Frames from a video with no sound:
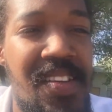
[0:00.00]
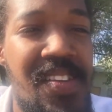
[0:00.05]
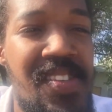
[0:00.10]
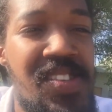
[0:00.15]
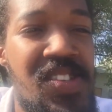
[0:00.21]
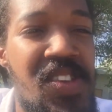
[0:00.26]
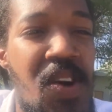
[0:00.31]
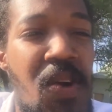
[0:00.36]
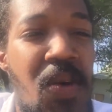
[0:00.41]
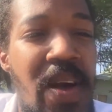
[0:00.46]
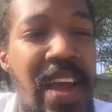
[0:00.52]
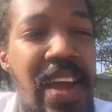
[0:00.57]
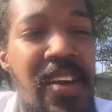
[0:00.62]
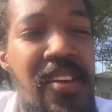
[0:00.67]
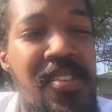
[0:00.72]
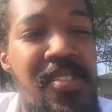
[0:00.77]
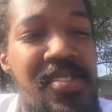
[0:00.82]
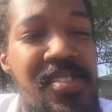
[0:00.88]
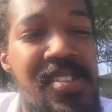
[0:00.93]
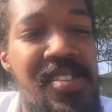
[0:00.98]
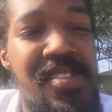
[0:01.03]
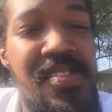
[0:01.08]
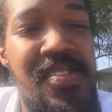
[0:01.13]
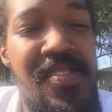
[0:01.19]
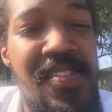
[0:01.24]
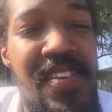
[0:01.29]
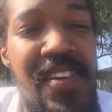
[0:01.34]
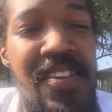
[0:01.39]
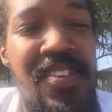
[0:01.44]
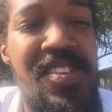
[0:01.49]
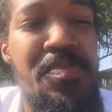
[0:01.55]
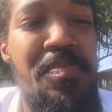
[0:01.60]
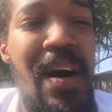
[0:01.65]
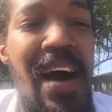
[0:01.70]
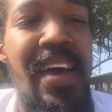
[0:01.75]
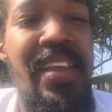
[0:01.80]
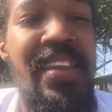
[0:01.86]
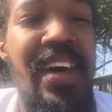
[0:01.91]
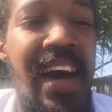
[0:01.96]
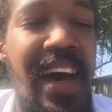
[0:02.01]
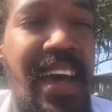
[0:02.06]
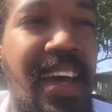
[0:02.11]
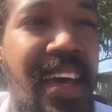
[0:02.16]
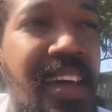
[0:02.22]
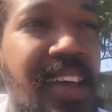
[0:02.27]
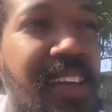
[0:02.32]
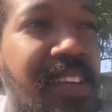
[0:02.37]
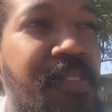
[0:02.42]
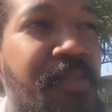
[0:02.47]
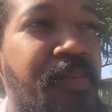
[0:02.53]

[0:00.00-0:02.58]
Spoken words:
so here's my diet.